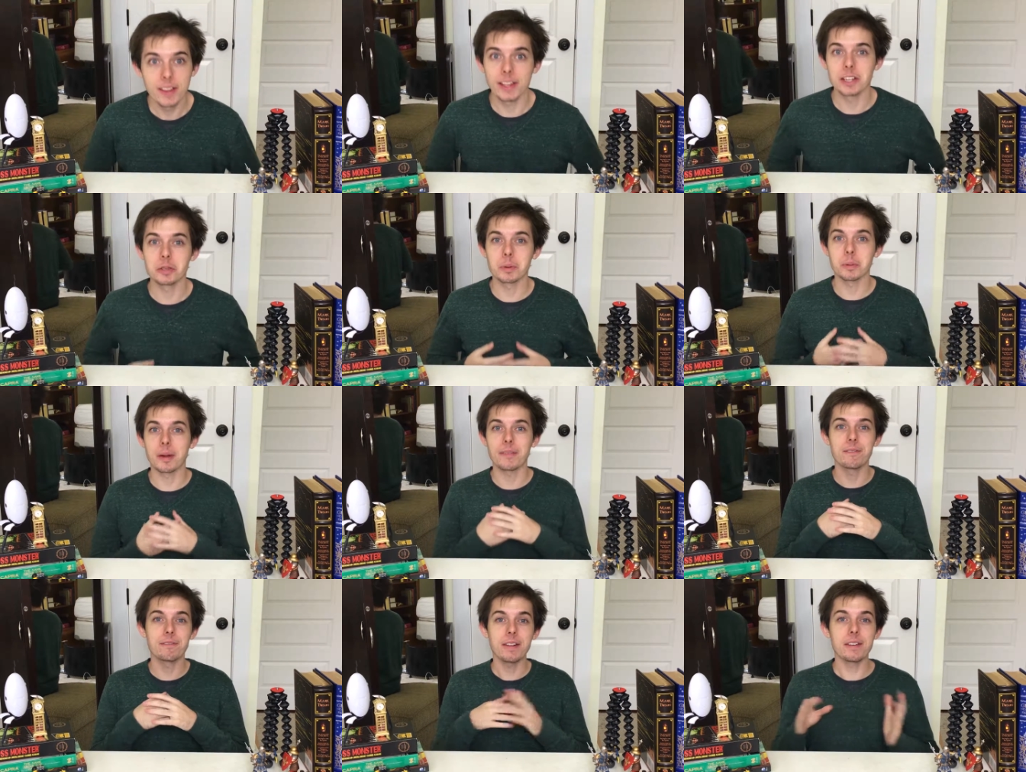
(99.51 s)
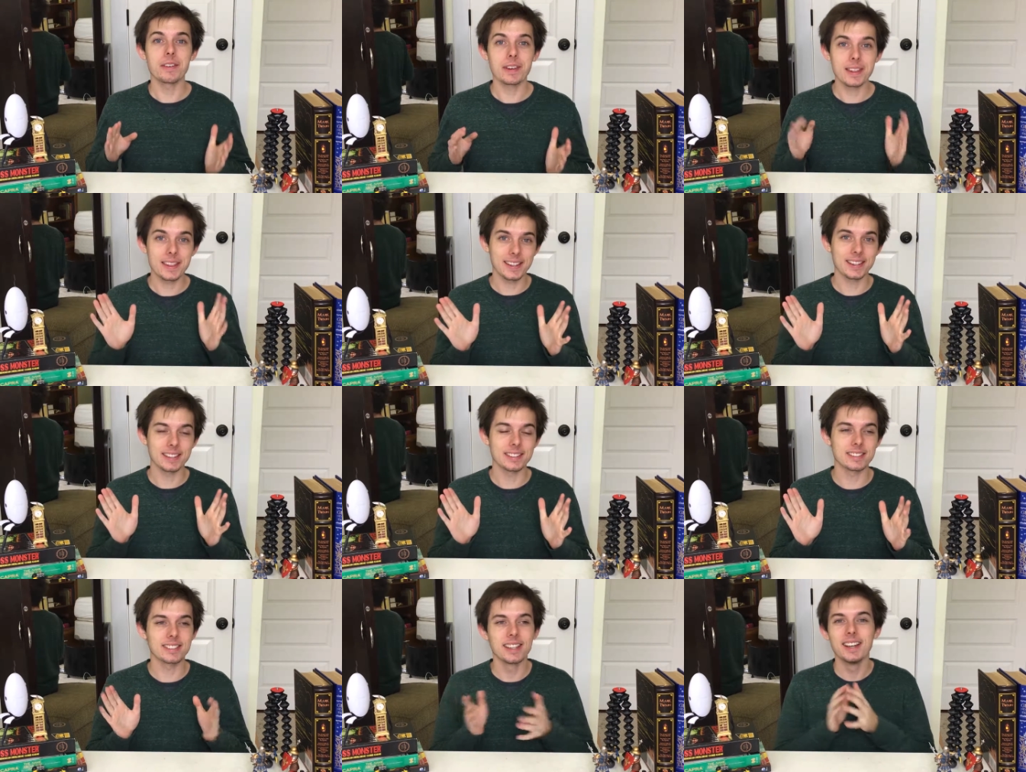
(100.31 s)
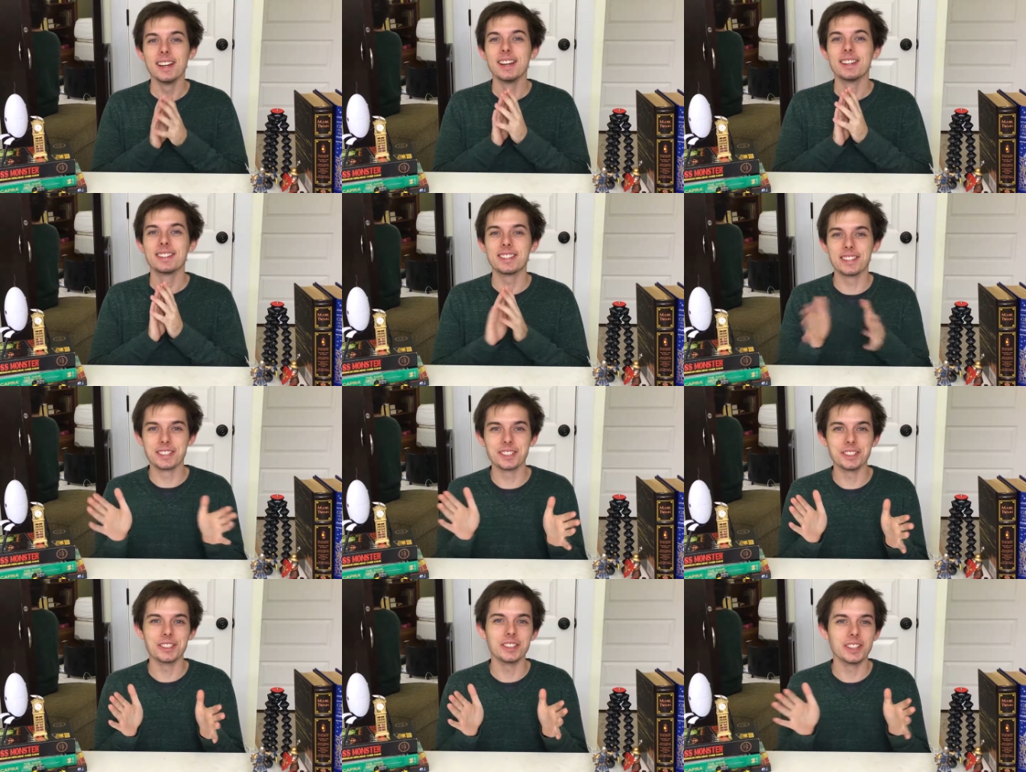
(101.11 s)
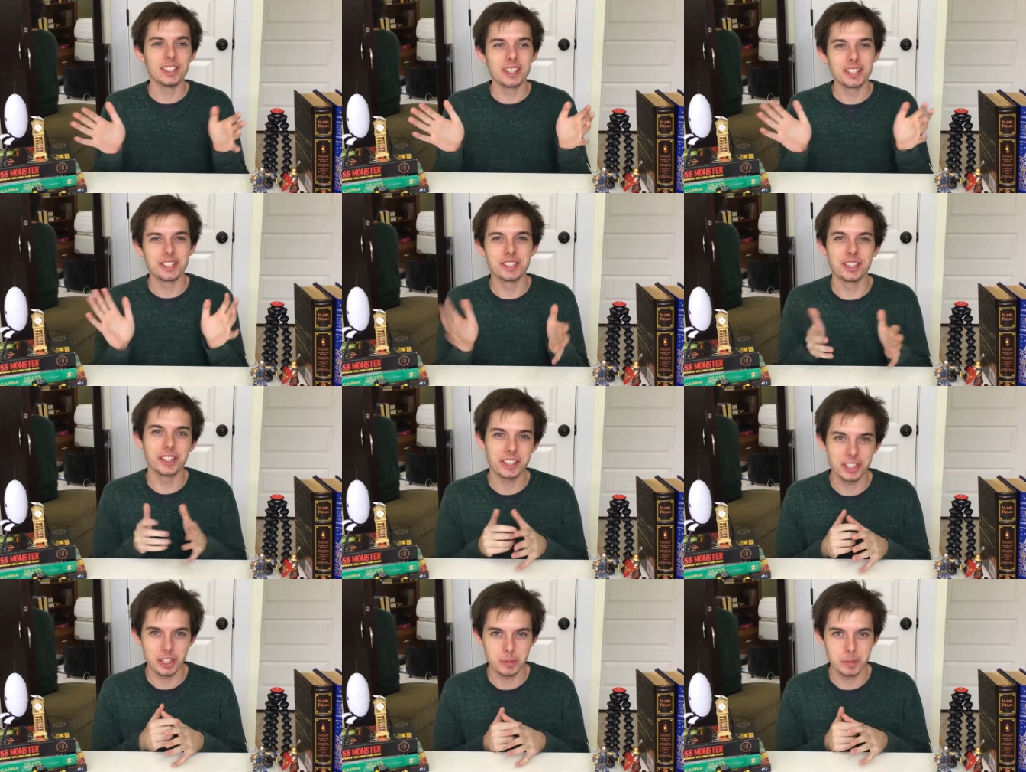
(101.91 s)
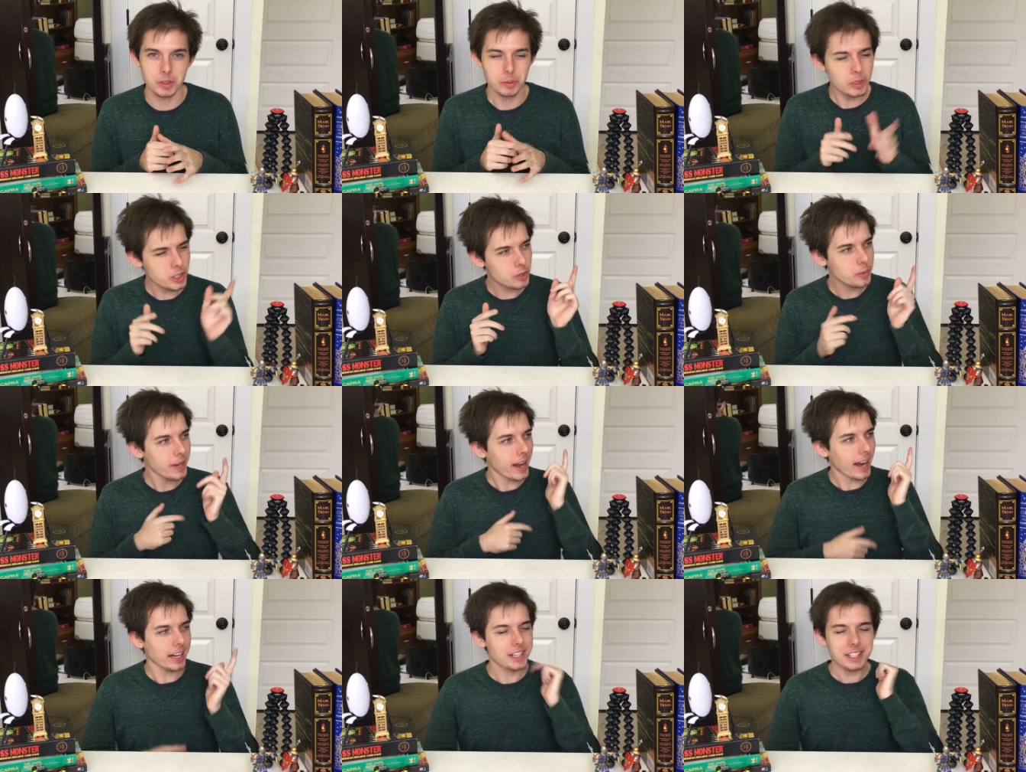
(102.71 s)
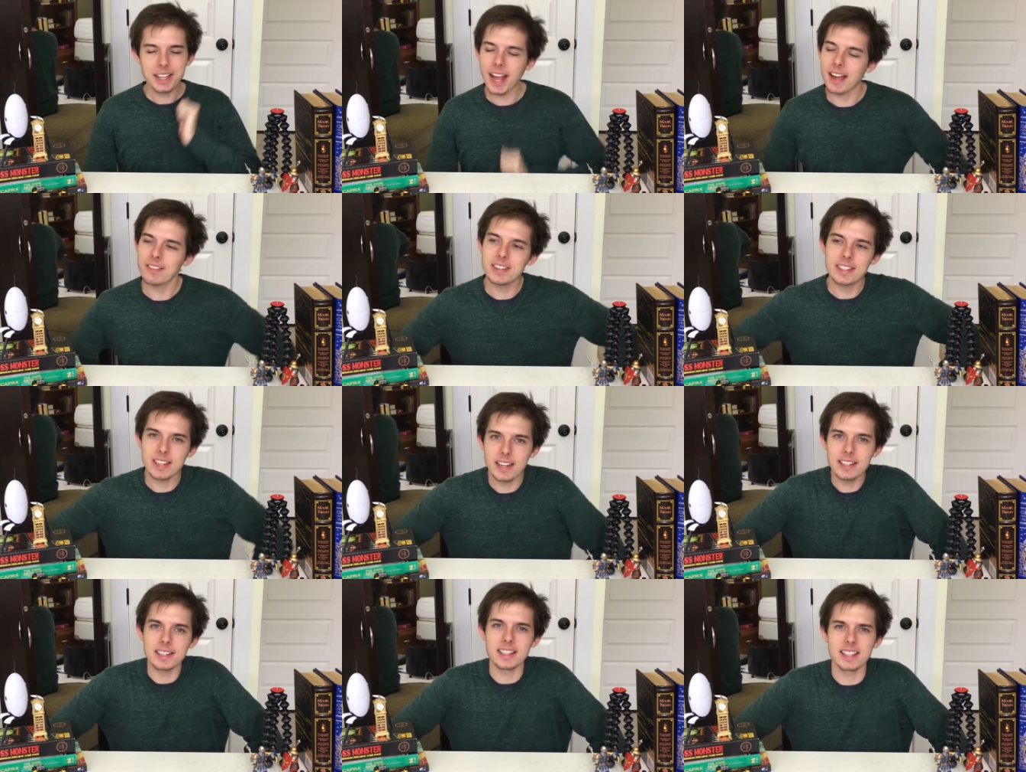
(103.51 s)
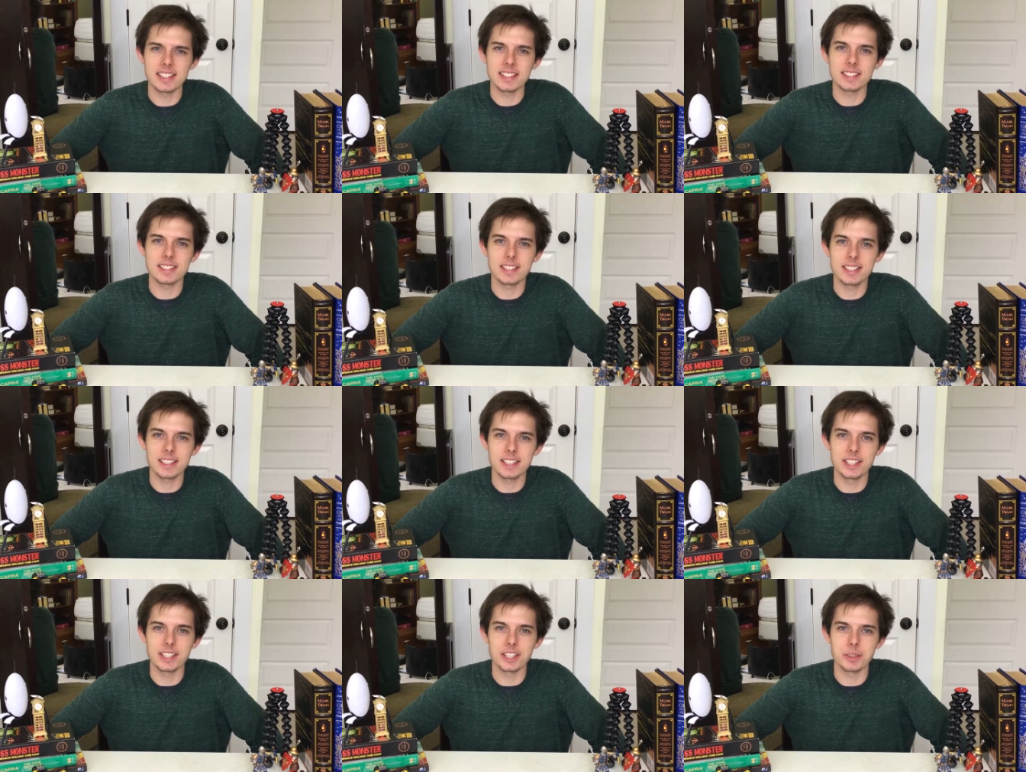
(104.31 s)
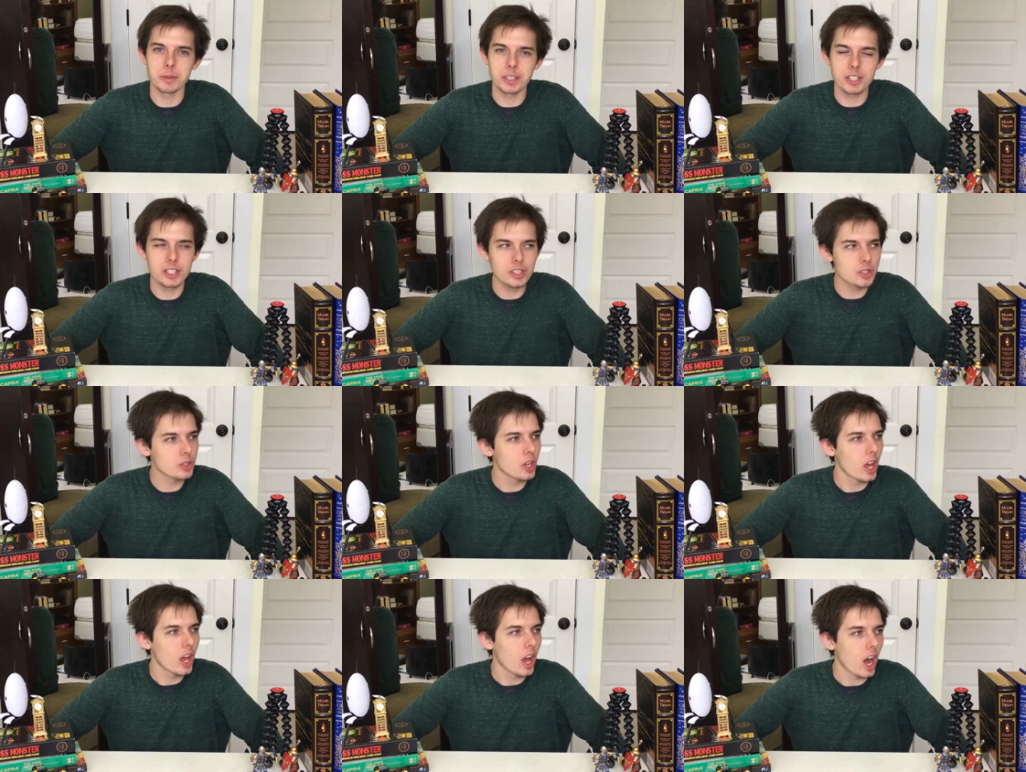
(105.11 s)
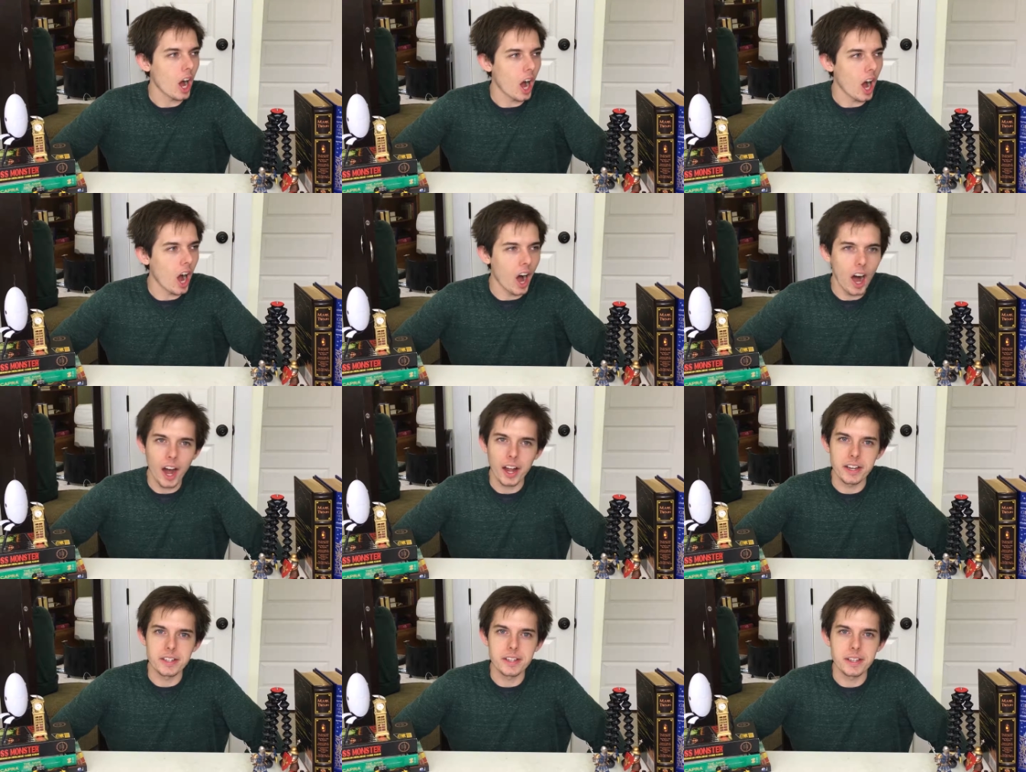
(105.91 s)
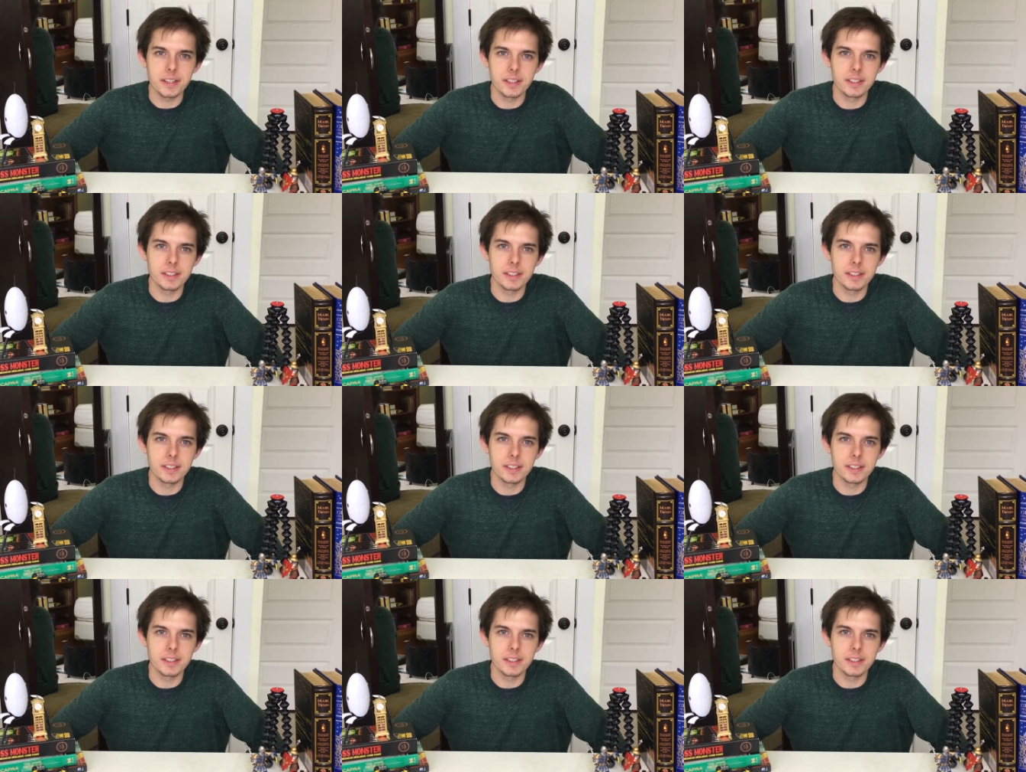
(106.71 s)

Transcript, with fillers: That is one of my favorite things to do during Christmas, which we actually haven't done this year, which is odd.